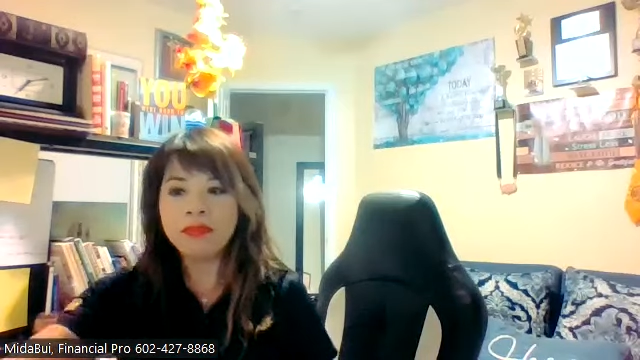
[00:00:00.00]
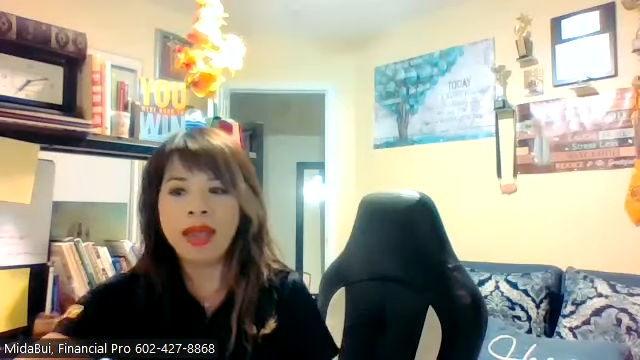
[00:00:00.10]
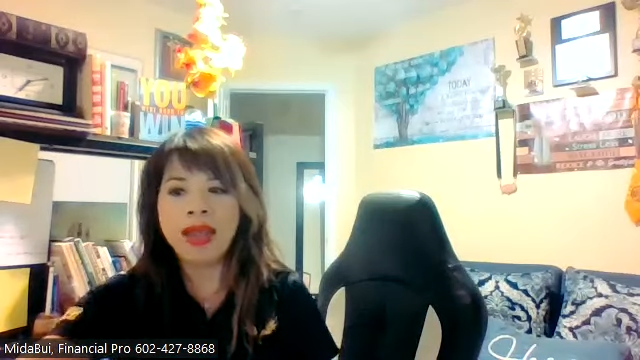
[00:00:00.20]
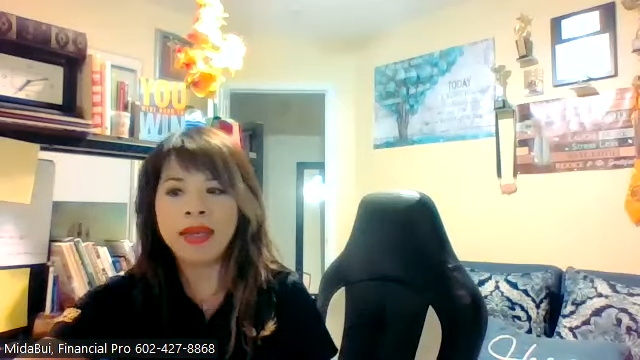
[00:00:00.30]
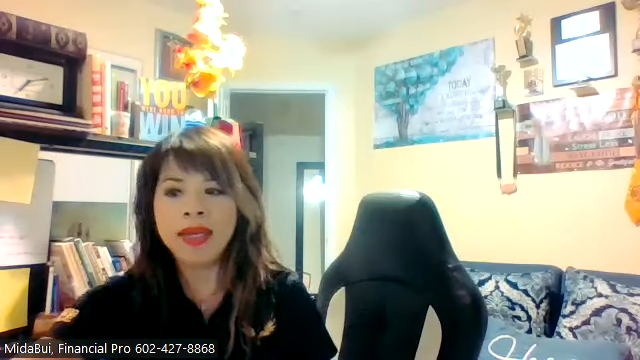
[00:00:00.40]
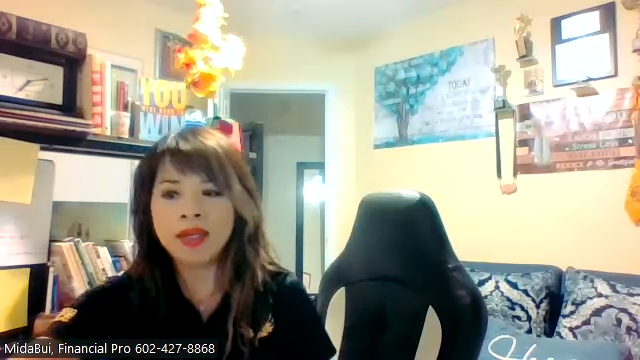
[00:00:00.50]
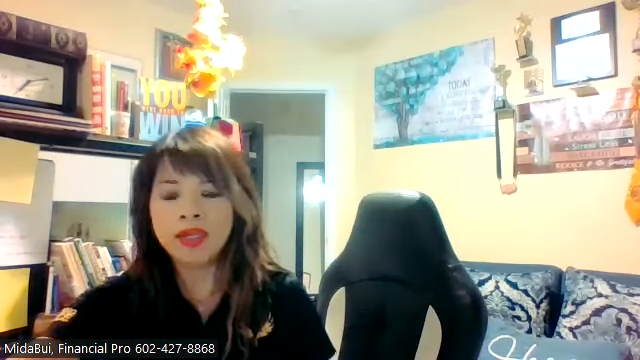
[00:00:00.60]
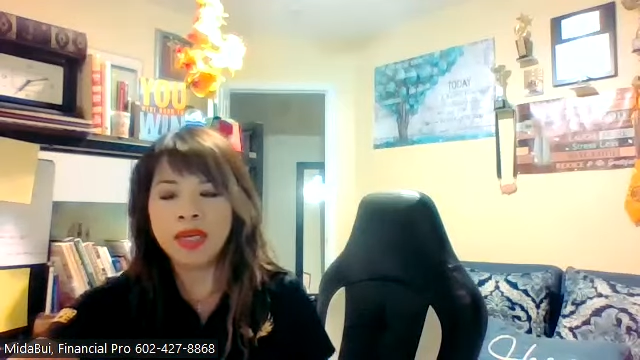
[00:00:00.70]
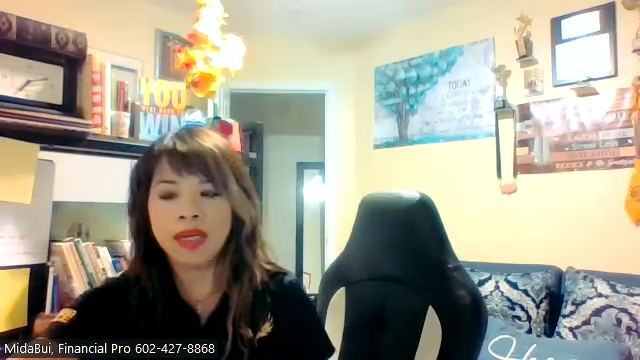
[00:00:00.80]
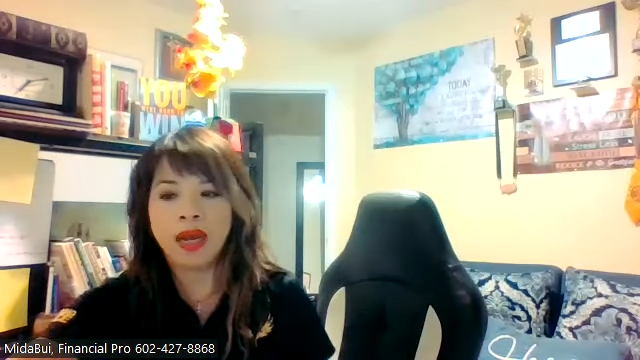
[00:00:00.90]
and he
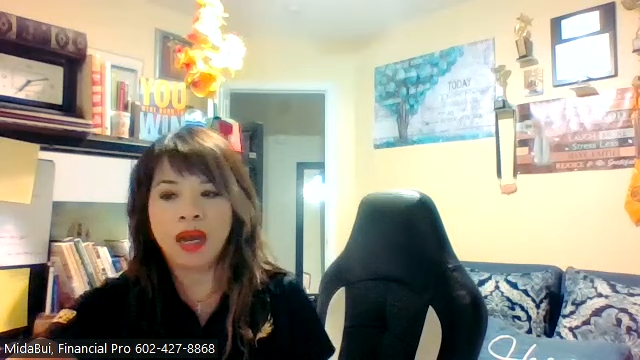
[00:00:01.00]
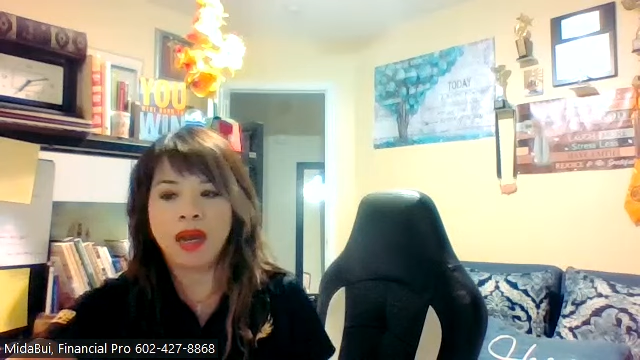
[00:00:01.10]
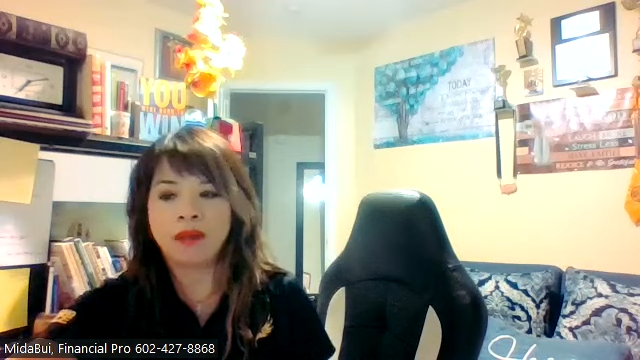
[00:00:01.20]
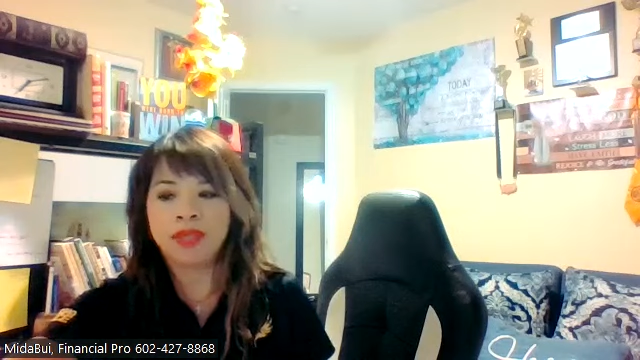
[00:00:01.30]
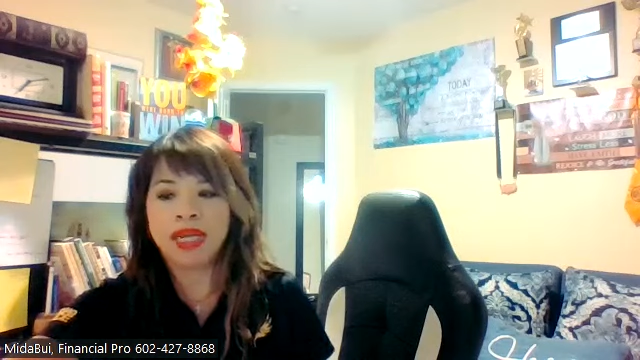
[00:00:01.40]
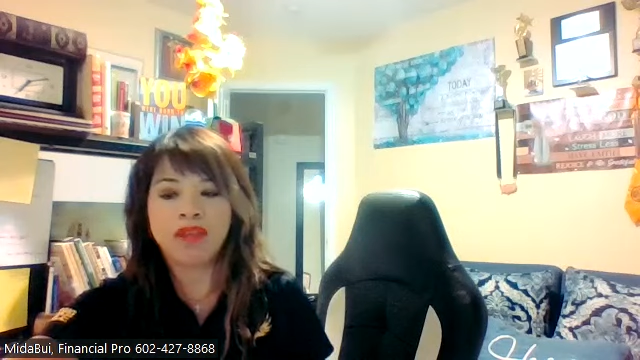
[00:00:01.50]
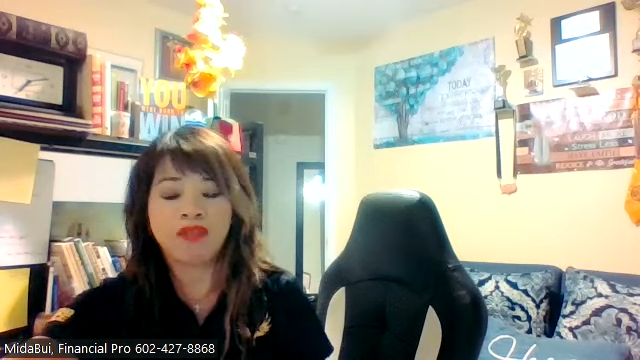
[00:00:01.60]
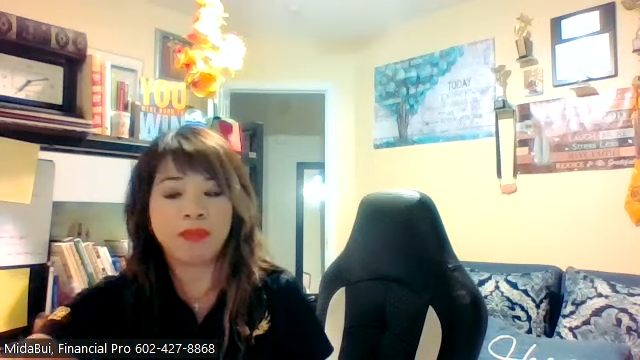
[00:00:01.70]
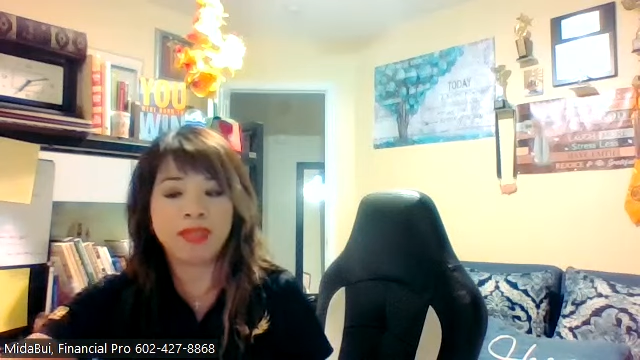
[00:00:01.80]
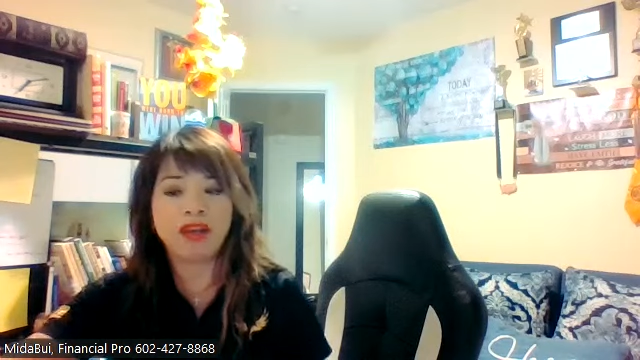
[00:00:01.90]
couldn't take care of
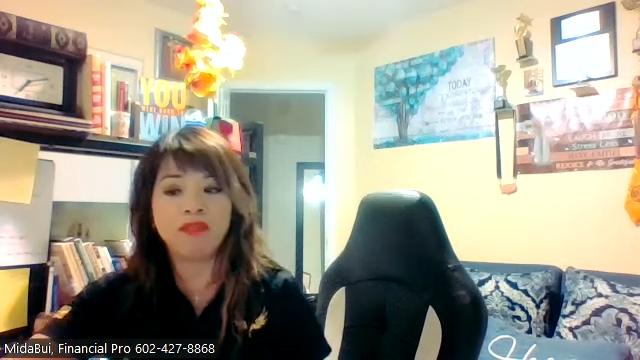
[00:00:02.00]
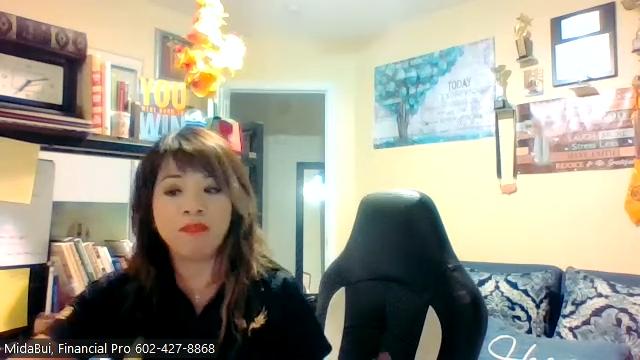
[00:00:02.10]
himself.